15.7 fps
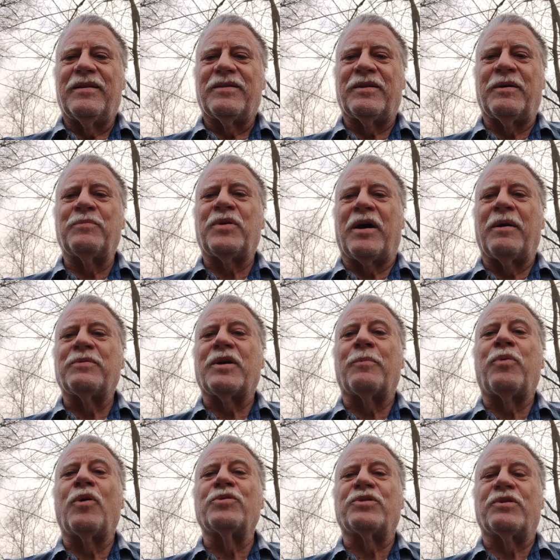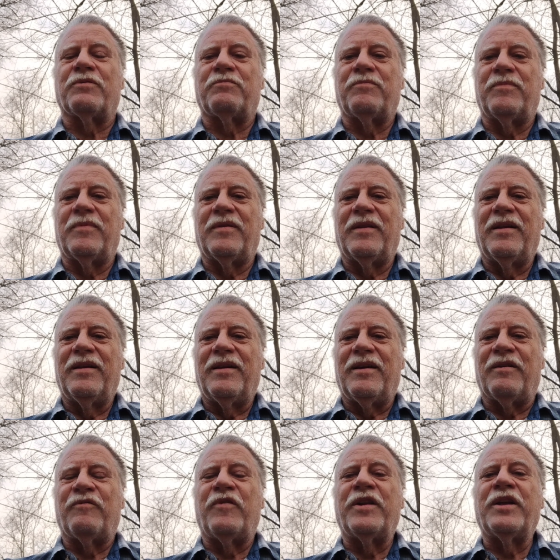Sometimes I post a,
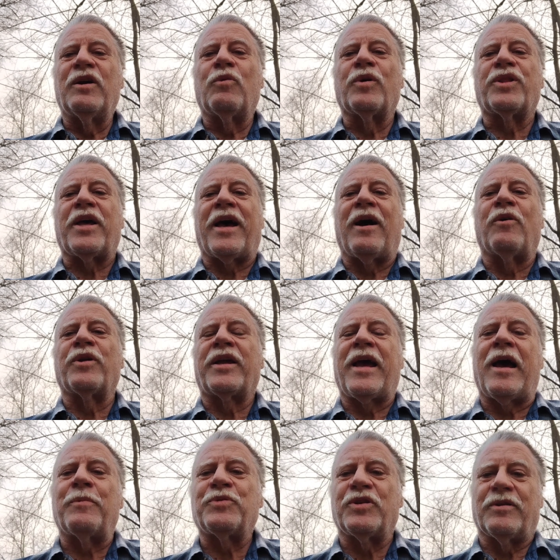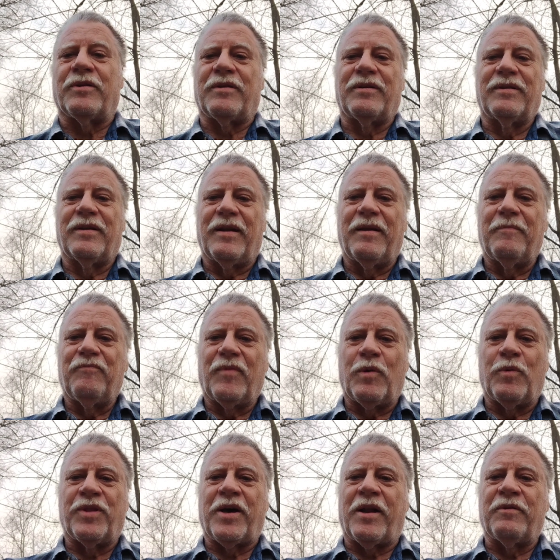a video without a caption
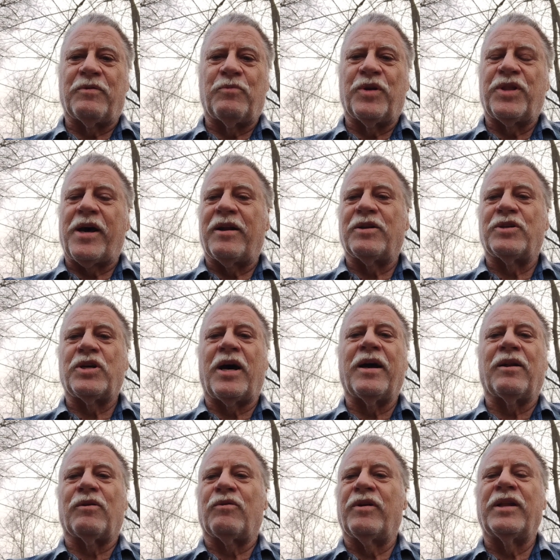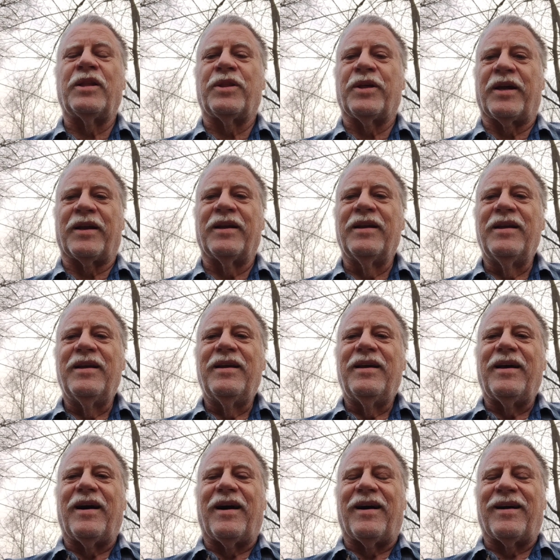without a, without a title or anything.
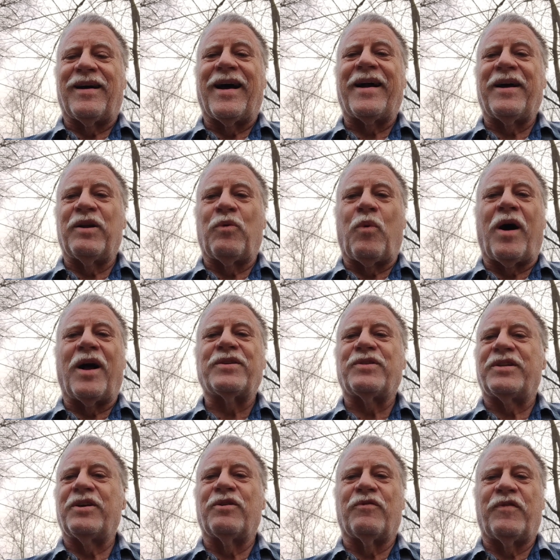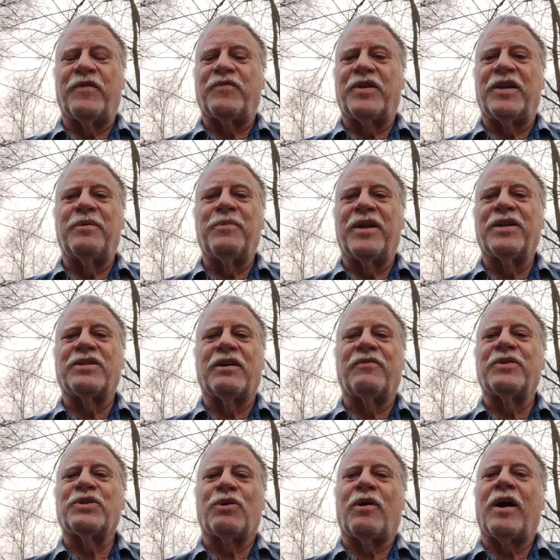I got to watch 10 or 15 minutes
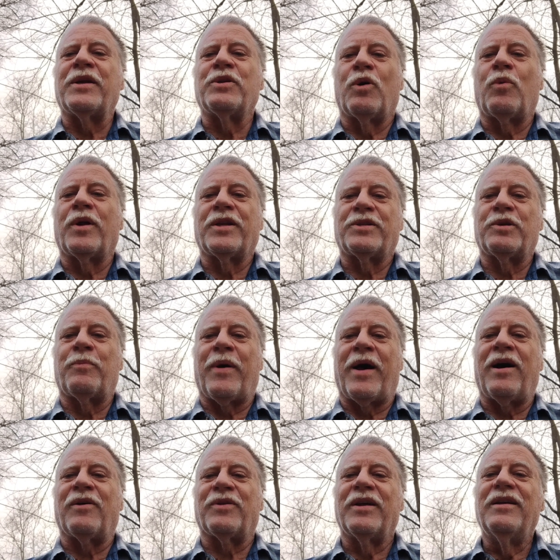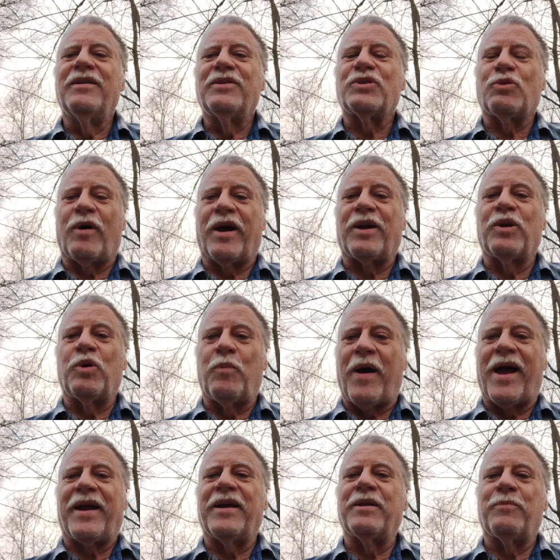of it so I know what it's about so I can go
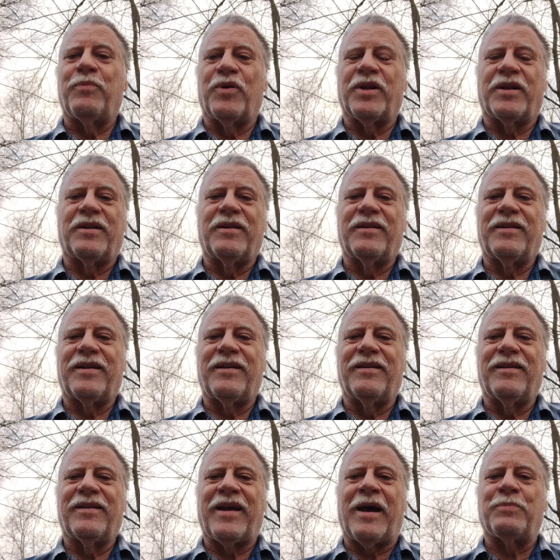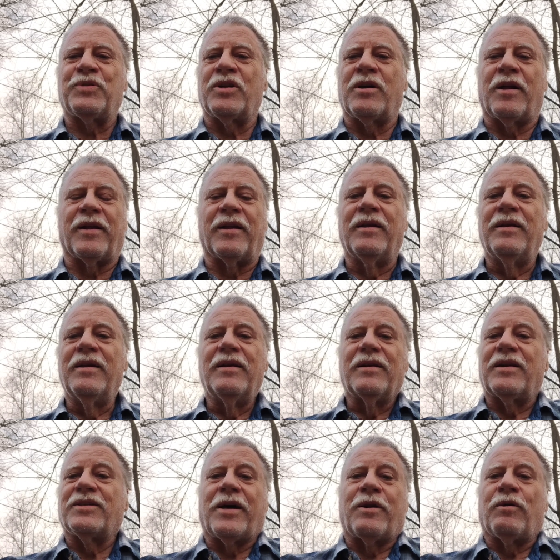back in and put a caption on it
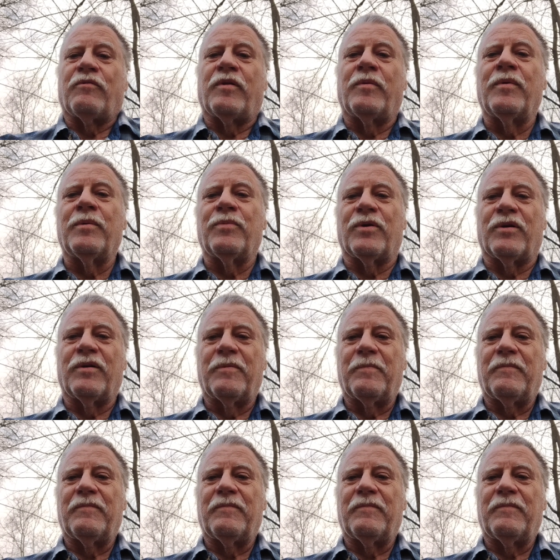because I don't remember.